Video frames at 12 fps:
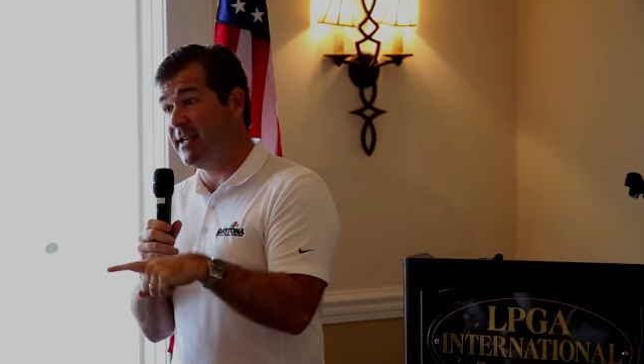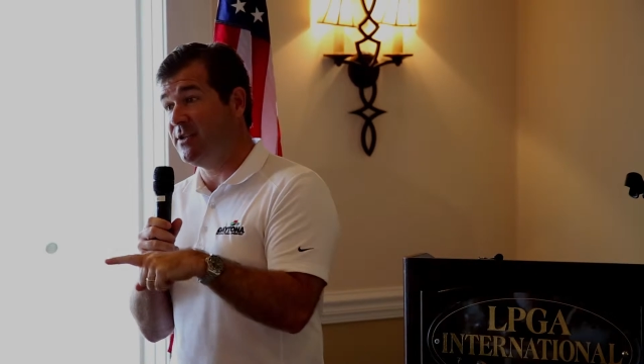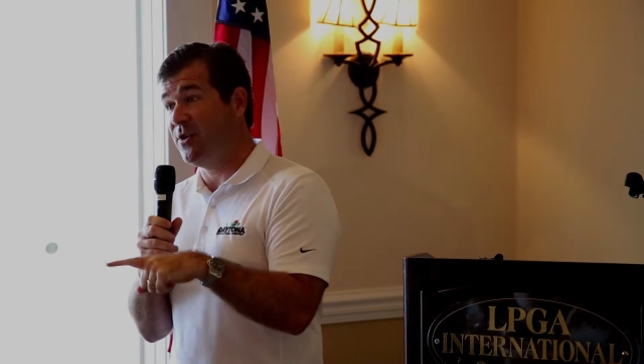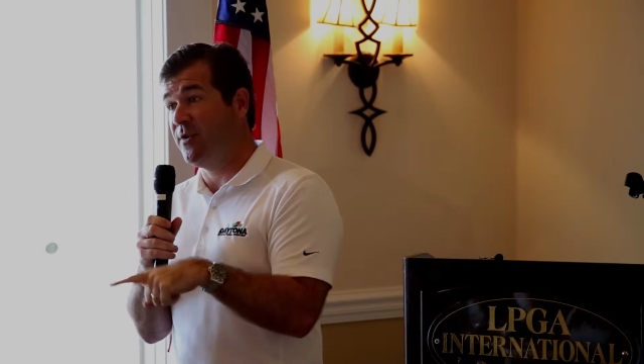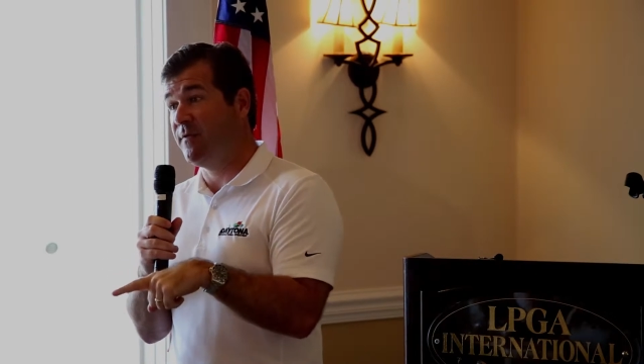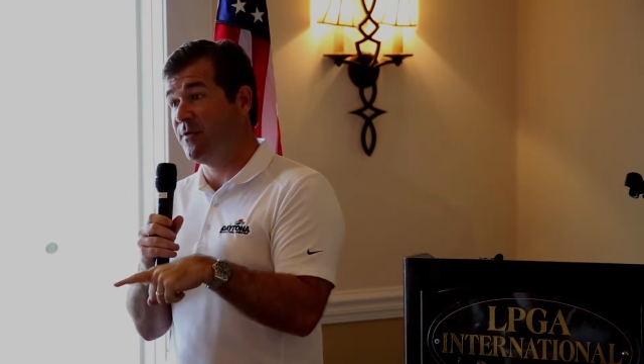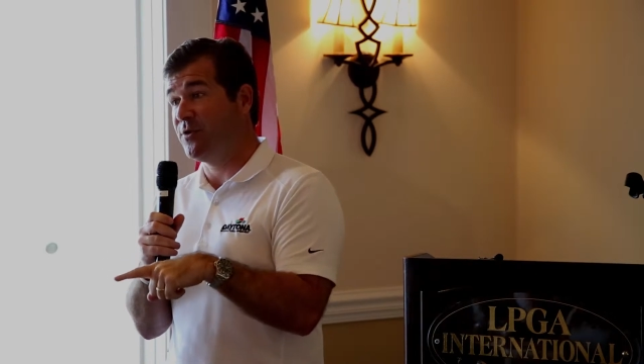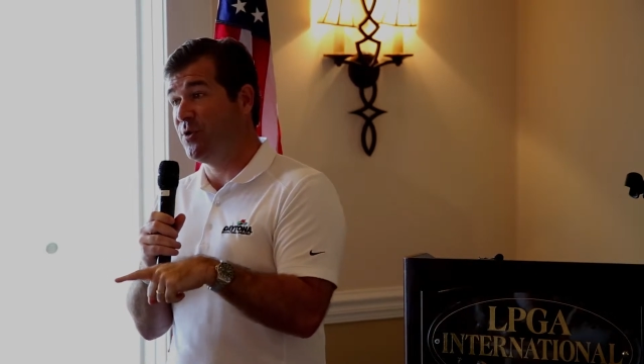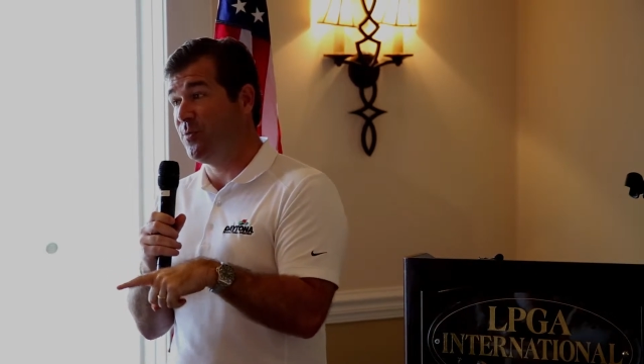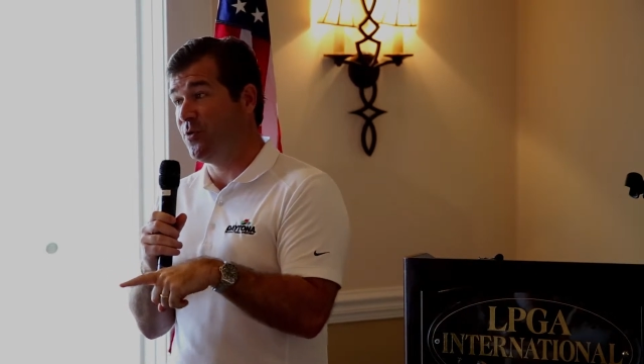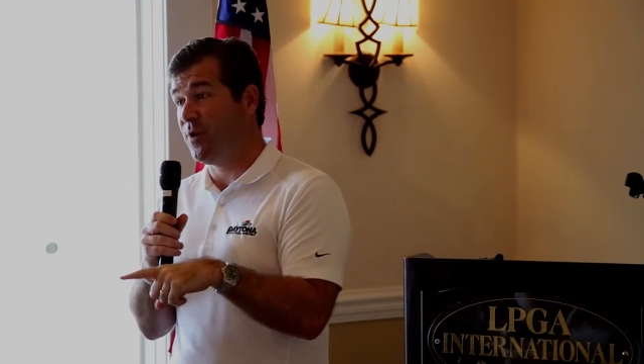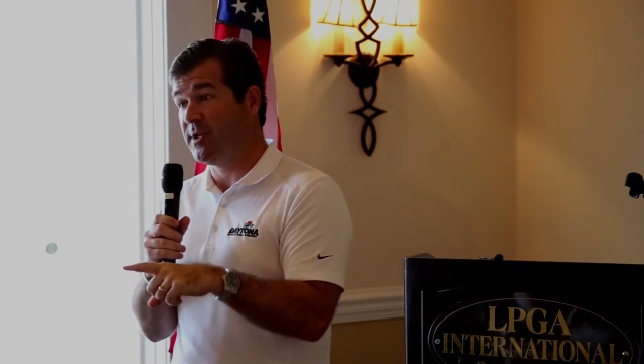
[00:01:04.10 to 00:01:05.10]
Daytona for a
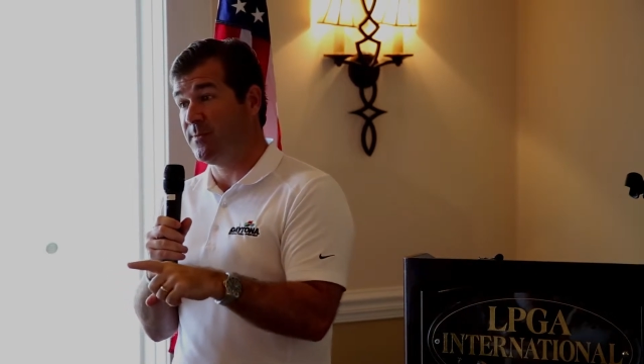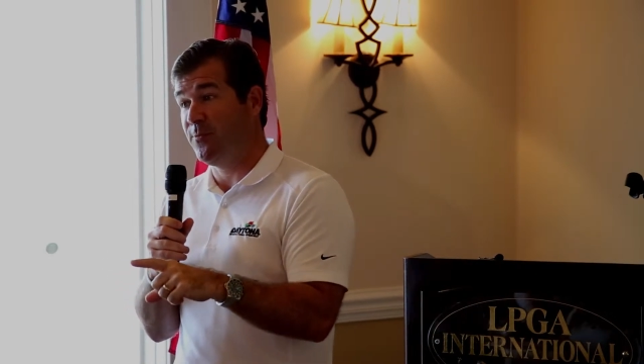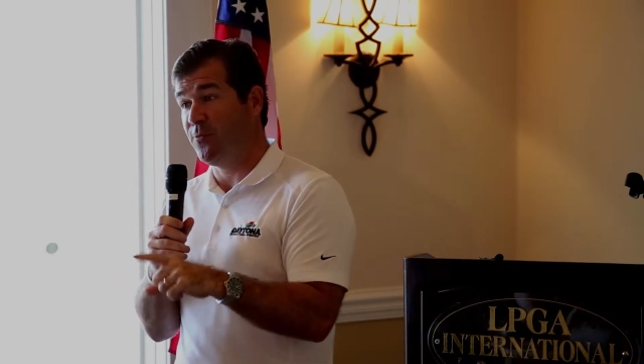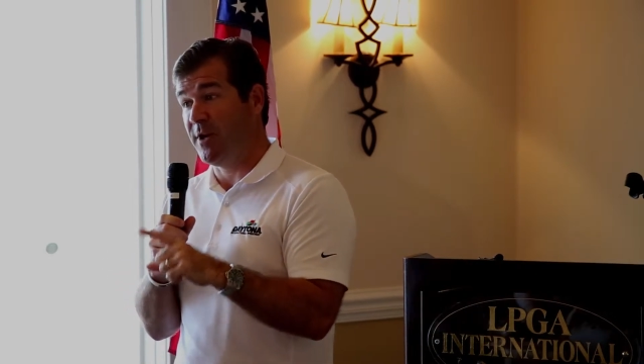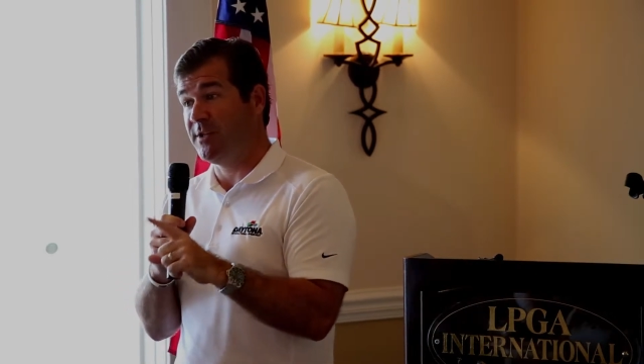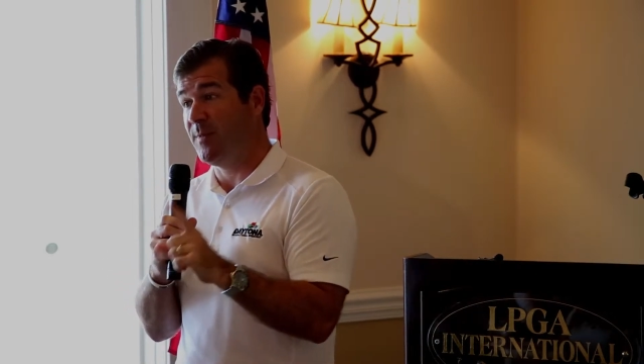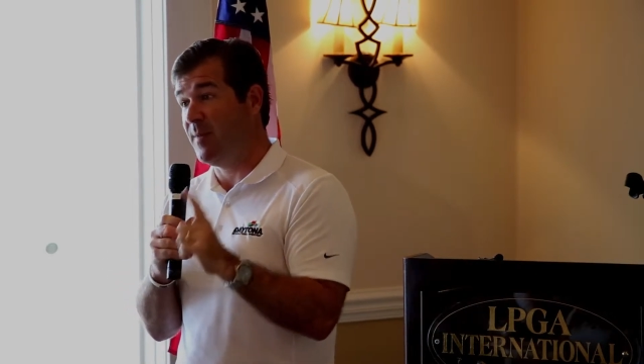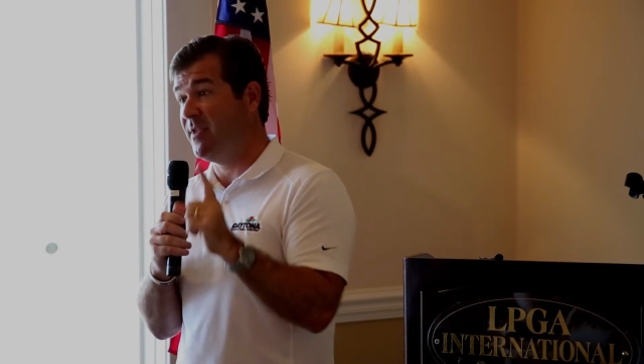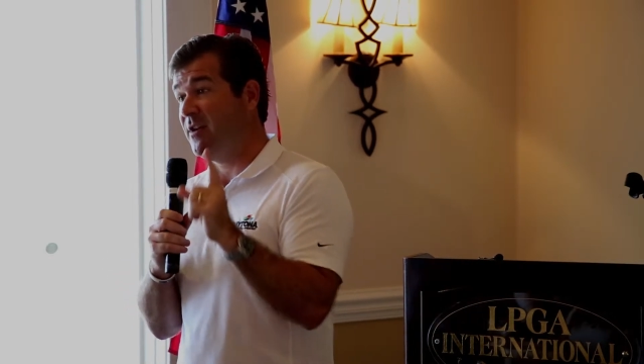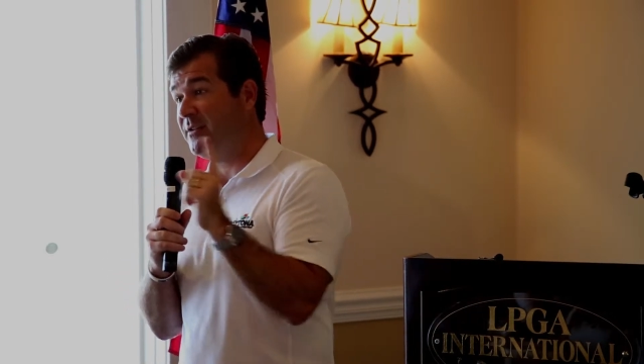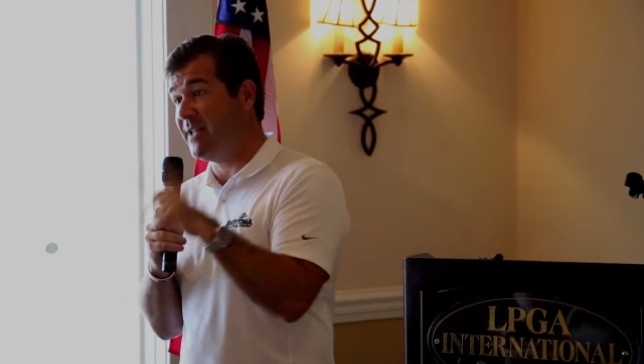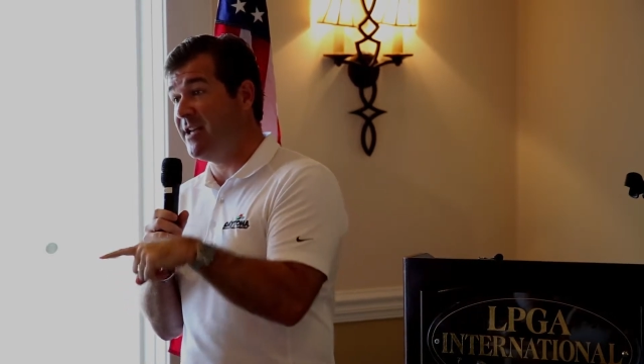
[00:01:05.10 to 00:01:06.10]
supercross race,
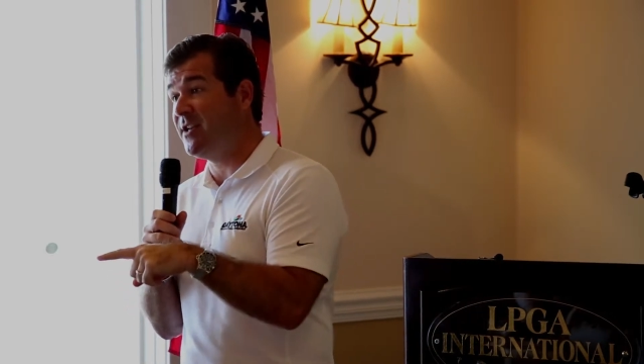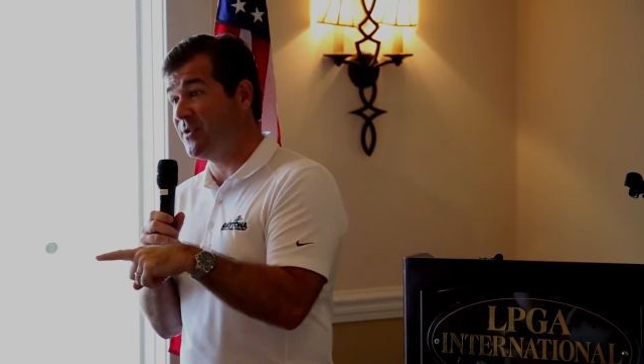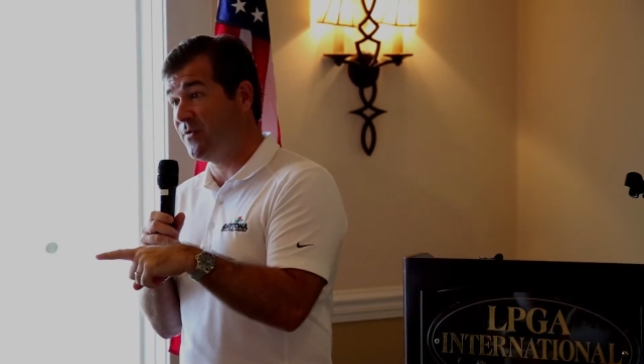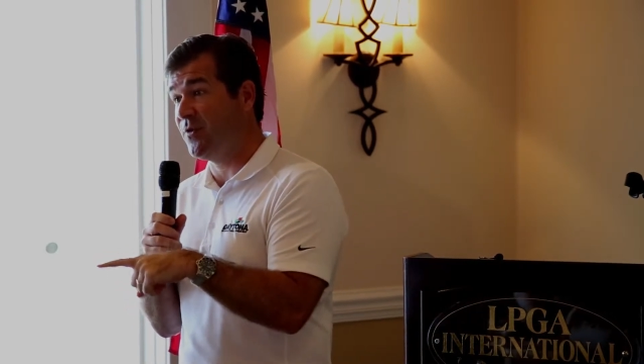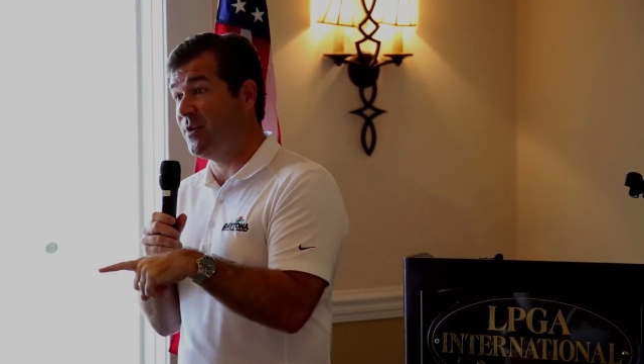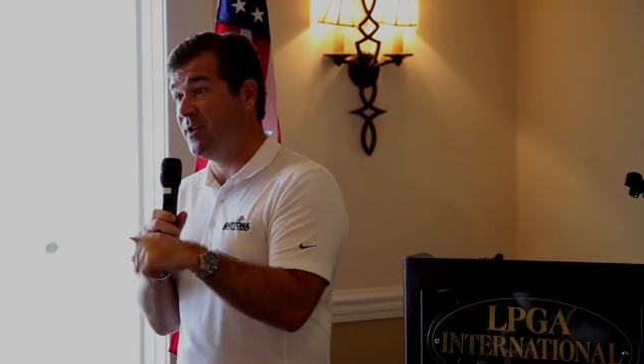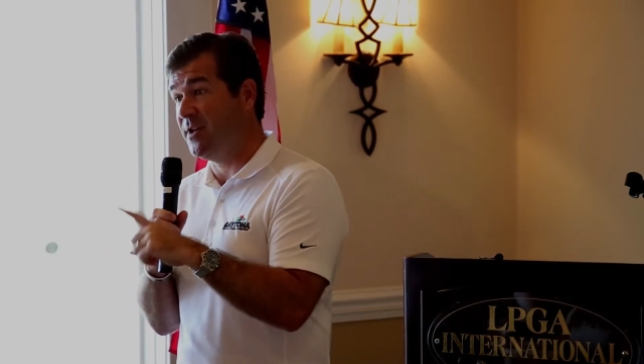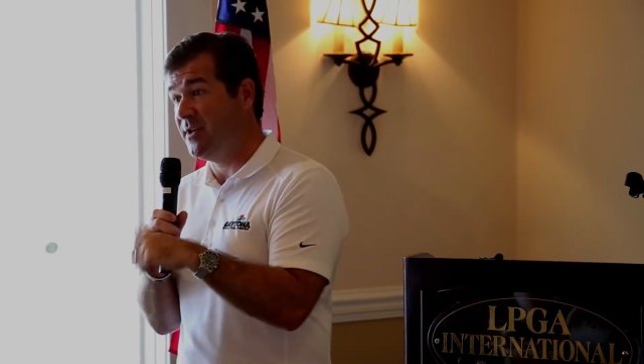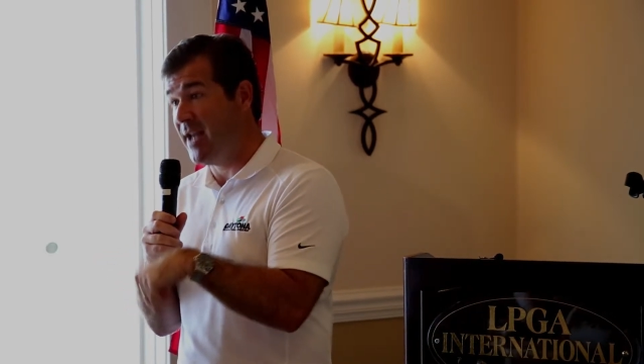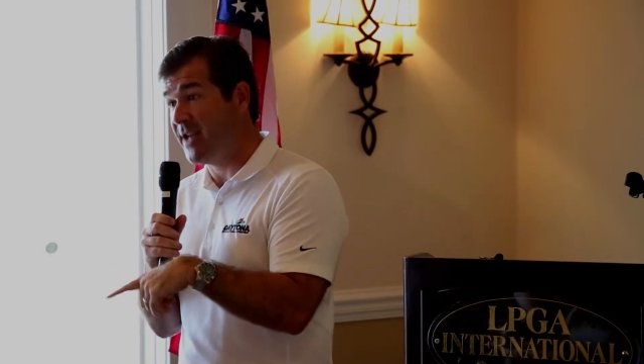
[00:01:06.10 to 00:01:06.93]
maybe they'll like us for a